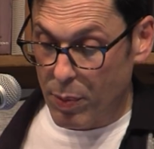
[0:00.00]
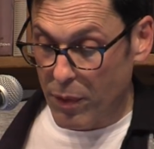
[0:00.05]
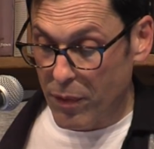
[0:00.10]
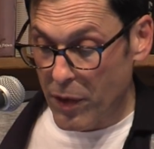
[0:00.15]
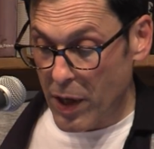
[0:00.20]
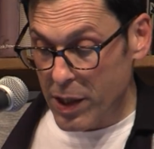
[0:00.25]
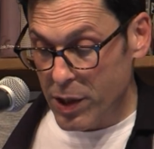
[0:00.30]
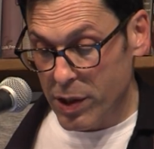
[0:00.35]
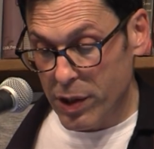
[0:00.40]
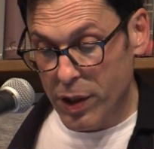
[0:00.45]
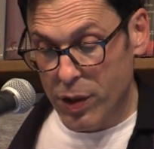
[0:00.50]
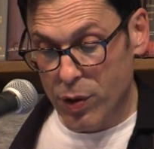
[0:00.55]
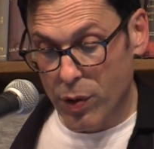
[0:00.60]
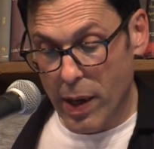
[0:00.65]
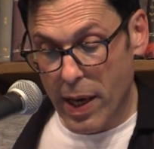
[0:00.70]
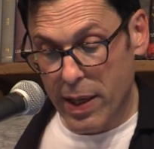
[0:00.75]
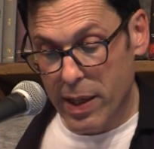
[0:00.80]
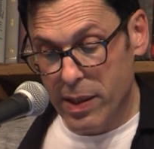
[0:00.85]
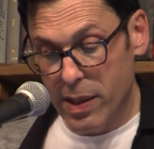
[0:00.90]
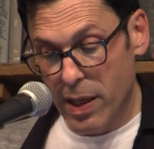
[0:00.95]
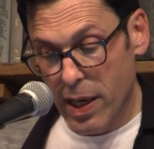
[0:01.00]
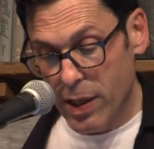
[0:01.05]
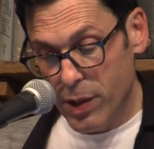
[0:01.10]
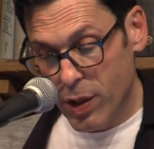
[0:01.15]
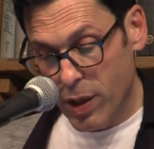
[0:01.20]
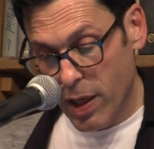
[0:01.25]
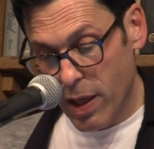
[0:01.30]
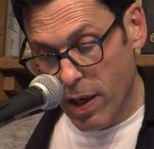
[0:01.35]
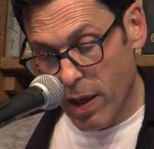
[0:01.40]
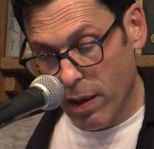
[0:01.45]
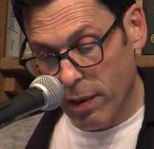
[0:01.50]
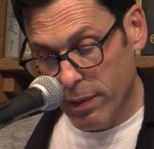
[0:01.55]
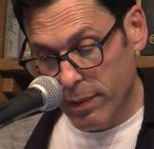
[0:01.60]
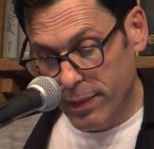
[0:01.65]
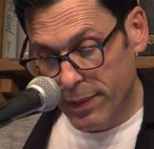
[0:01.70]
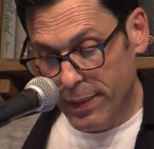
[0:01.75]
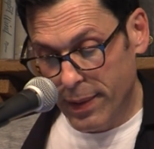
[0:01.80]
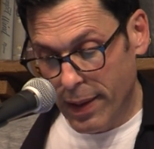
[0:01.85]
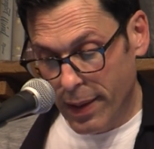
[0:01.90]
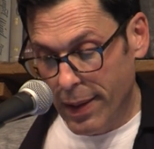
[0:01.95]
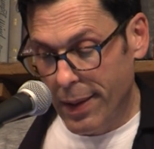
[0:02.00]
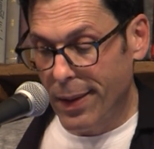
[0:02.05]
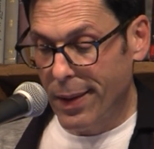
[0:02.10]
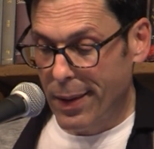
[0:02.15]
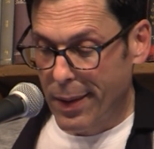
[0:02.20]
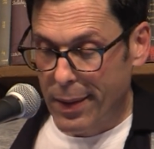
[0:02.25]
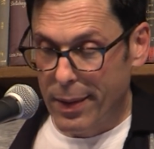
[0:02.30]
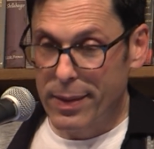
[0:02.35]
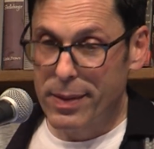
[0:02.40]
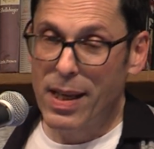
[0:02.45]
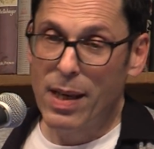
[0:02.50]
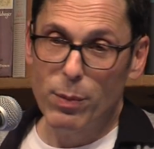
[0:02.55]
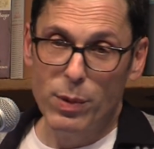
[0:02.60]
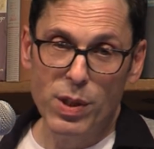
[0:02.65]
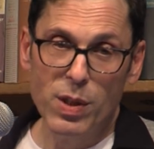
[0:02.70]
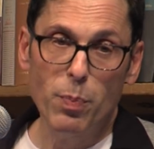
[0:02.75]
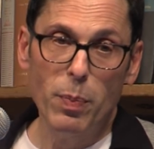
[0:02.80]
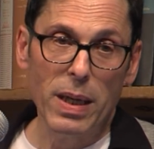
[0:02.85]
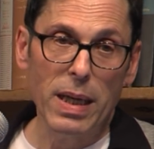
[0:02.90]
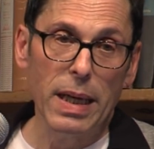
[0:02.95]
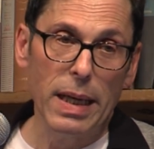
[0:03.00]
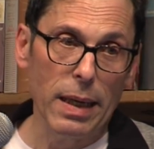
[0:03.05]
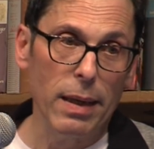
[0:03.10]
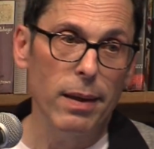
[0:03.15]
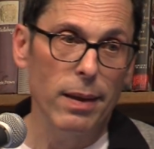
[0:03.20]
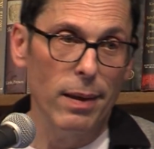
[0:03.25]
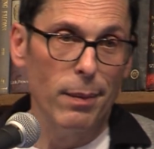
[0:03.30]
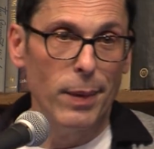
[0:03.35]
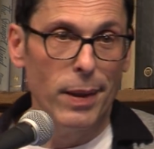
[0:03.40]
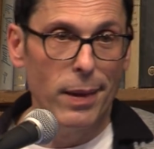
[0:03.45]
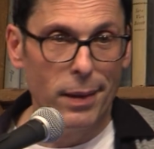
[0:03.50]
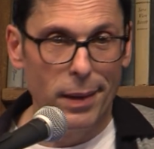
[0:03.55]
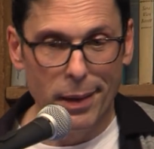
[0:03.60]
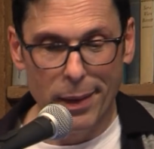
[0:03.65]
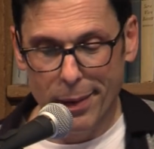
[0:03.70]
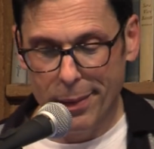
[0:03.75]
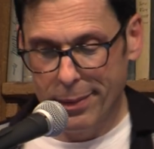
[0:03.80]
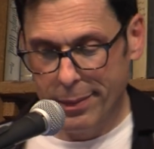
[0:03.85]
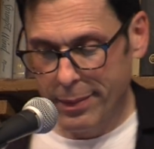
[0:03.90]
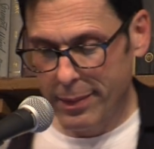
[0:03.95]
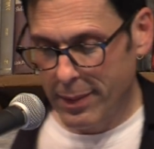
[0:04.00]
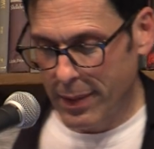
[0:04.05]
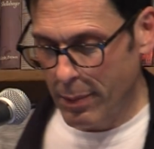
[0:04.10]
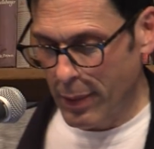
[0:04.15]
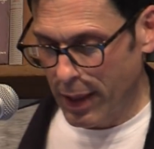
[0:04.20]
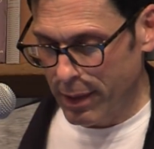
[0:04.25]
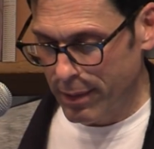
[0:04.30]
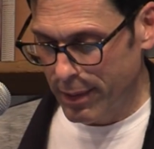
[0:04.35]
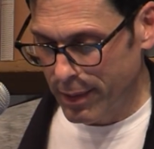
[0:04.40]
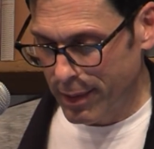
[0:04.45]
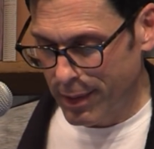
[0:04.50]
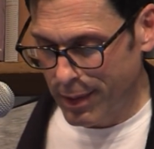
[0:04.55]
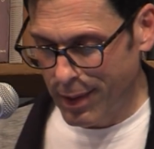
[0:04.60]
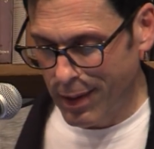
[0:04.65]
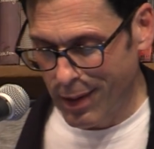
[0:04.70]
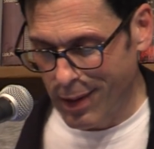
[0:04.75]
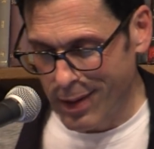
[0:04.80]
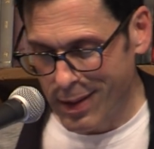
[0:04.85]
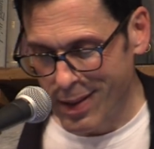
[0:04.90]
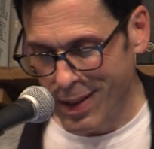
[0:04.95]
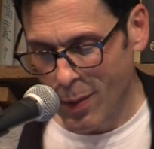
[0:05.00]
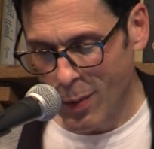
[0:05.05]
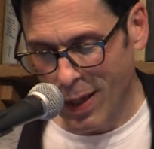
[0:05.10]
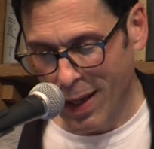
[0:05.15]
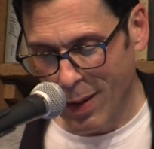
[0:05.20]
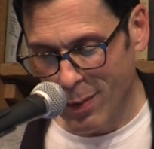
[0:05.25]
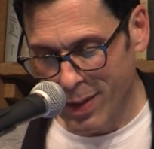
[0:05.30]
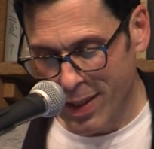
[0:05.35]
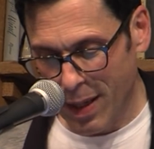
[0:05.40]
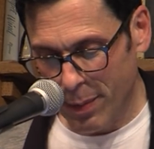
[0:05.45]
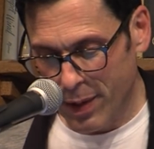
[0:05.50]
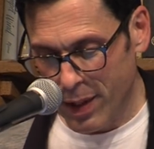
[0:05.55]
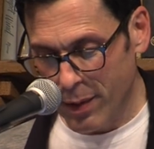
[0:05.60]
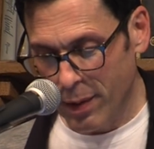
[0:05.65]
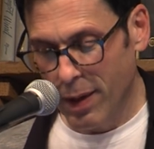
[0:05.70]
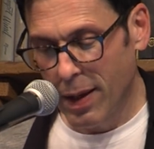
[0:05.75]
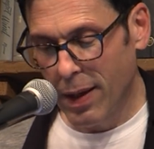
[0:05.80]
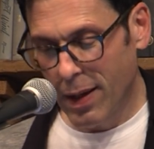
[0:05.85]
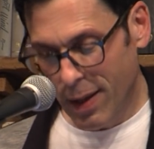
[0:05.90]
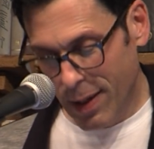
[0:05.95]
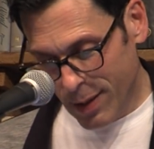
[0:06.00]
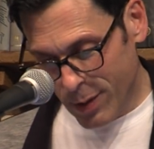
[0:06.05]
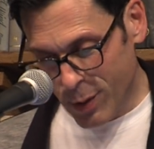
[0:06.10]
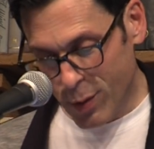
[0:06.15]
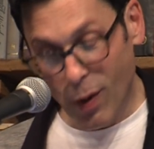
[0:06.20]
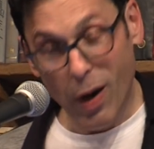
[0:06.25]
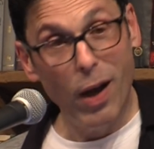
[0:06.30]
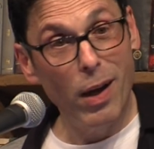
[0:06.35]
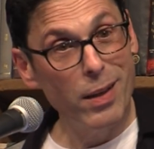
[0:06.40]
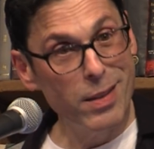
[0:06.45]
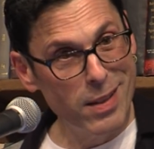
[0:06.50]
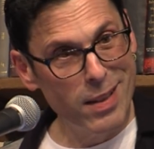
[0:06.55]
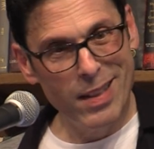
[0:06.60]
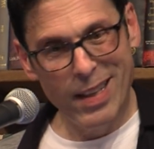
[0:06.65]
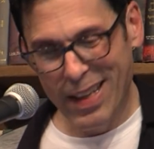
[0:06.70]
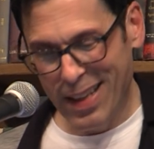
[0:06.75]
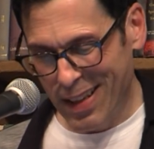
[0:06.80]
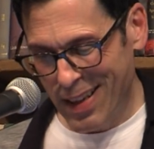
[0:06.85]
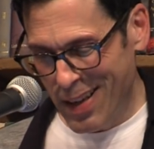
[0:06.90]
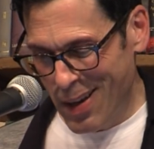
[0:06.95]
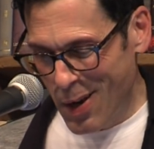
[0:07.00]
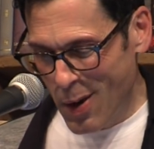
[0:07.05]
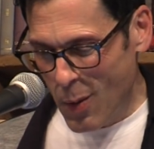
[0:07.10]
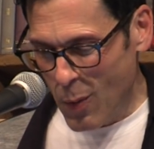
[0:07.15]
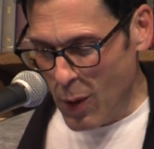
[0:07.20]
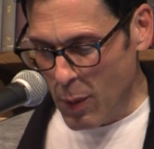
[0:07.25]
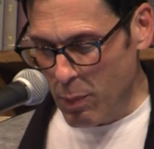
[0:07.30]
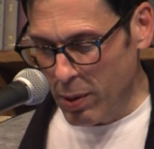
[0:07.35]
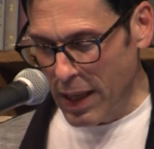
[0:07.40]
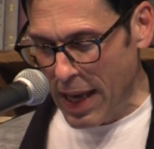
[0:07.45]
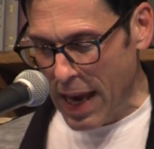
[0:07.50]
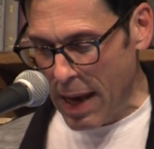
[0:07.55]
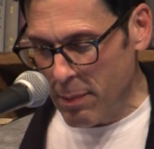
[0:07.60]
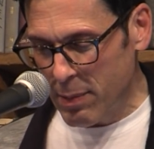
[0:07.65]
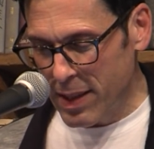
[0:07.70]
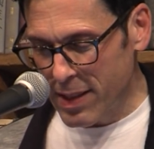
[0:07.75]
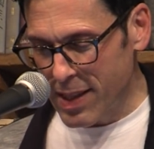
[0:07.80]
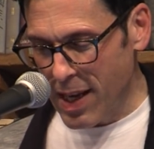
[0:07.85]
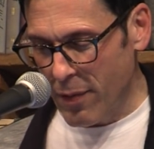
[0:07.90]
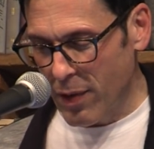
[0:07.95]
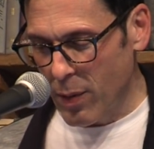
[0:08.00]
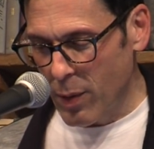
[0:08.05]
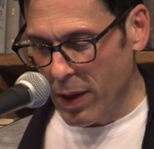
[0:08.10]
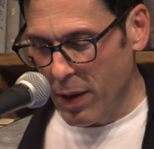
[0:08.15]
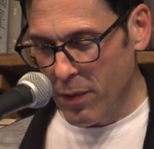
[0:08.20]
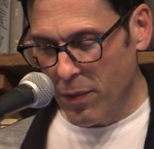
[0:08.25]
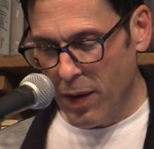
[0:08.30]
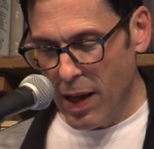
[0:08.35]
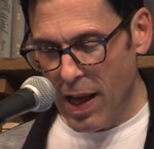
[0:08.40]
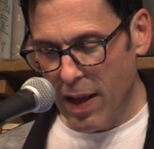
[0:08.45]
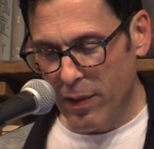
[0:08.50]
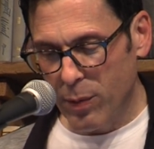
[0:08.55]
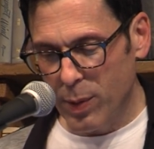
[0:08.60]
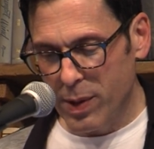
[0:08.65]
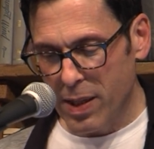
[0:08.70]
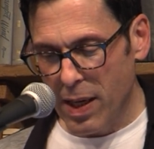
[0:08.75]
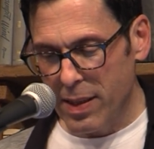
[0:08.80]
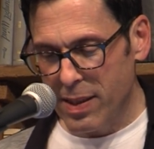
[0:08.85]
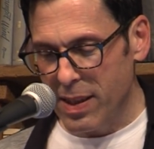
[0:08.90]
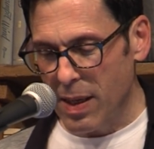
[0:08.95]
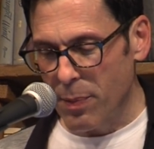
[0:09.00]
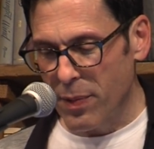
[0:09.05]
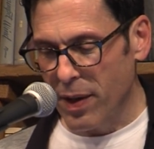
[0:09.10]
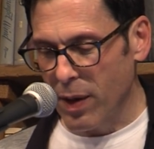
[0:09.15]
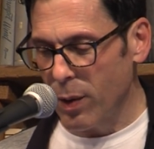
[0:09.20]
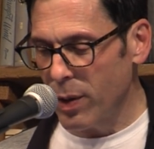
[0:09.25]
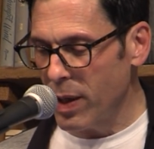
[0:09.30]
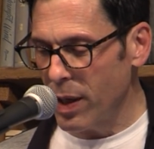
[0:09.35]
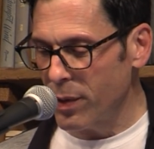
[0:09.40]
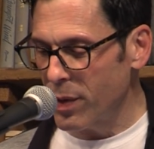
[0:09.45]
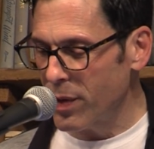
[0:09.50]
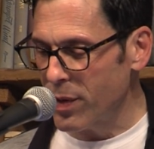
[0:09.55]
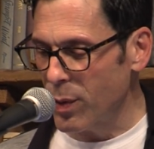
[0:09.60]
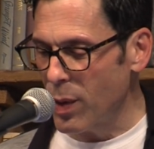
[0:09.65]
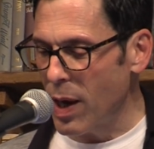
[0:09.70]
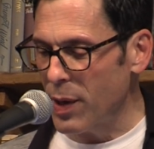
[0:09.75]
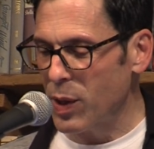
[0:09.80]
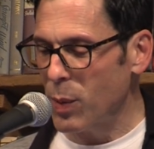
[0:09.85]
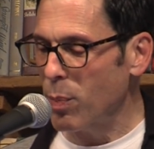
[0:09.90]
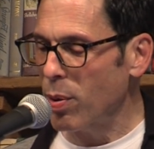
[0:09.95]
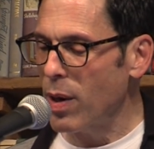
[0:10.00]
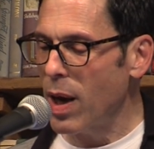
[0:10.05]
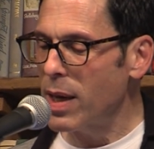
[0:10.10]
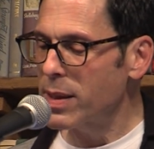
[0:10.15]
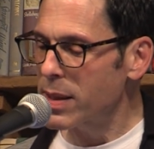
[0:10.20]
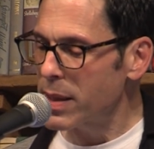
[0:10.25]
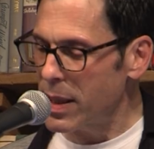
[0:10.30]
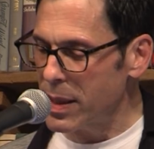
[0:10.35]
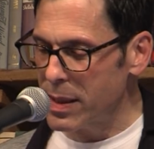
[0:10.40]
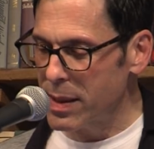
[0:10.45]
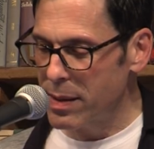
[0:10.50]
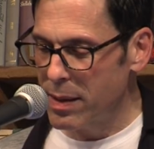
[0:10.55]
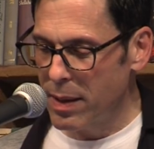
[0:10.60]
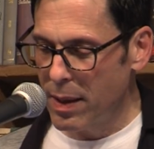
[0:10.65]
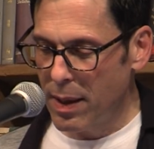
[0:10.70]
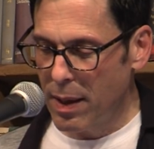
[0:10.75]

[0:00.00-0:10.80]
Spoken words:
professionally trained as an engineer. His name was Speedy. I mean, come on, you could see what he was up to. Drugs were blamed, as everyone involved was on something or another throughout the process.